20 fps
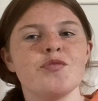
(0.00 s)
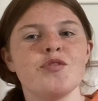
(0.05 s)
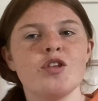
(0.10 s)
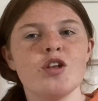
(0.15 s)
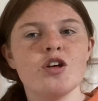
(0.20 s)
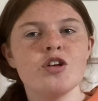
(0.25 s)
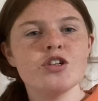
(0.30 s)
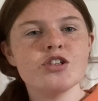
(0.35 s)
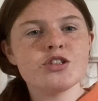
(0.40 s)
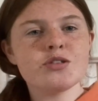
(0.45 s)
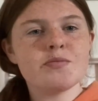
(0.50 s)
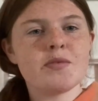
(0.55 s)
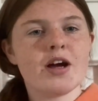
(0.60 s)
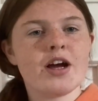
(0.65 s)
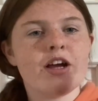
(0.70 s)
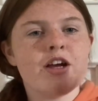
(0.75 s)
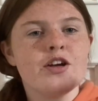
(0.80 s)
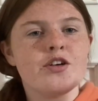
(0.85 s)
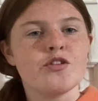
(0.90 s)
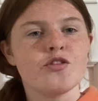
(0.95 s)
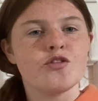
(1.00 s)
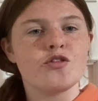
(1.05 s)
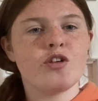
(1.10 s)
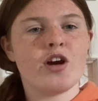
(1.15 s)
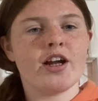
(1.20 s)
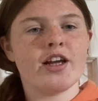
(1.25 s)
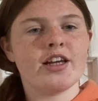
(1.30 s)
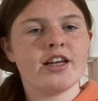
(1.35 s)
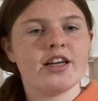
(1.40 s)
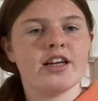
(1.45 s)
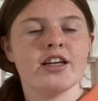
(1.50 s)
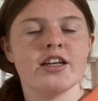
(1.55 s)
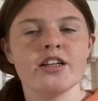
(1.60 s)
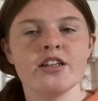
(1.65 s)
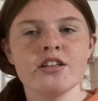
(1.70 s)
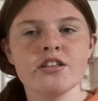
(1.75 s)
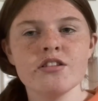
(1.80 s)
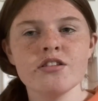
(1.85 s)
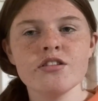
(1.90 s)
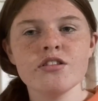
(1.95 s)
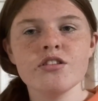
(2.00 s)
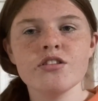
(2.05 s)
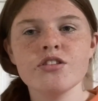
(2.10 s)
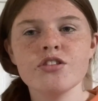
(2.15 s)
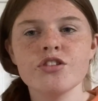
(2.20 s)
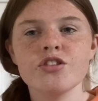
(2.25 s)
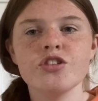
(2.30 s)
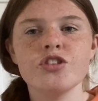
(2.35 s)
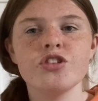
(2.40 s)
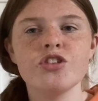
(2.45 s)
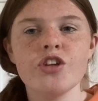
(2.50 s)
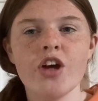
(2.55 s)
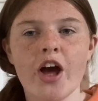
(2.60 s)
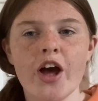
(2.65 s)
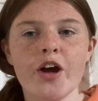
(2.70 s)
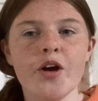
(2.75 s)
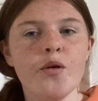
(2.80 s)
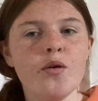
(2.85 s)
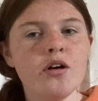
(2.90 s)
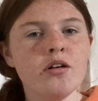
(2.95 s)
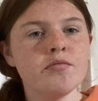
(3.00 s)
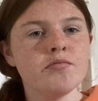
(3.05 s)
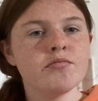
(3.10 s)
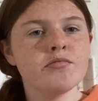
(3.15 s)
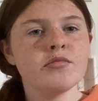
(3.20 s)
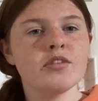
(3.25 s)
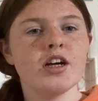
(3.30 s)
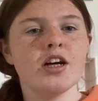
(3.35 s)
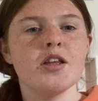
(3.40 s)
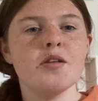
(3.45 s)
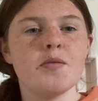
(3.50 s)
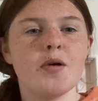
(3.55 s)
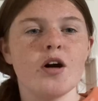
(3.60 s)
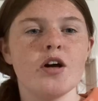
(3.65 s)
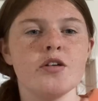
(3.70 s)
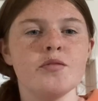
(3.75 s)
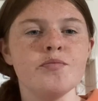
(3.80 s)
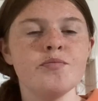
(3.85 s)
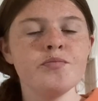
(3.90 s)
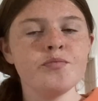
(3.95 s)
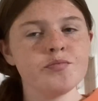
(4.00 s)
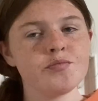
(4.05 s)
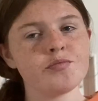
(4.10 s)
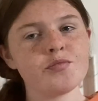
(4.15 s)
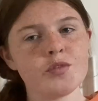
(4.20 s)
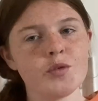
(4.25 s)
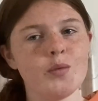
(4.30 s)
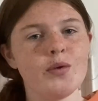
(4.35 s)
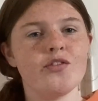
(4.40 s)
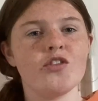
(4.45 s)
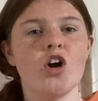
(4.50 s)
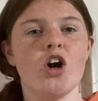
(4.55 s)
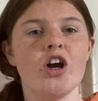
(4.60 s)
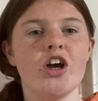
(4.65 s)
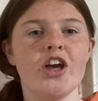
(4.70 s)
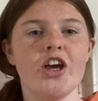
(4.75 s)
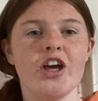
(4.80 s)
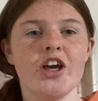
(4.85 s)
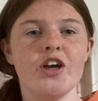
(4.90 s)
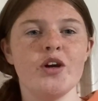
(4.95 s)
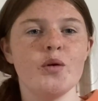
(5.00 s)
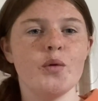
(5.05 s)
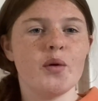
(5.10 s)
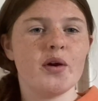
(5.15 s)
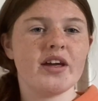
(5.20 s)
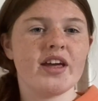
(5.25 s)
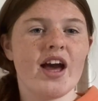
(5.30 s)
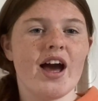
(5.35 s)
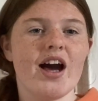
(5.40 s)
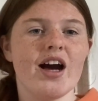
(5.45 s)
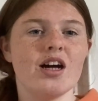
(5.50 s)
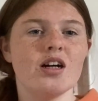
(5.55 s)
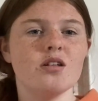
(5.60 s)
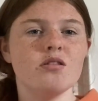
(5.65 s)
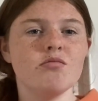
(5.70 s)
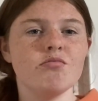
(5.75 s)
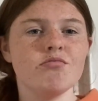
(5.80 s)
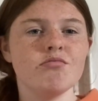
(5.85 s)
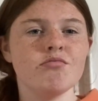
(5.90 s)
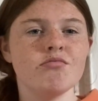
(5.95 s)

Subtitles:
those are my rankings. So at the bottom we've got Ew, Get Out.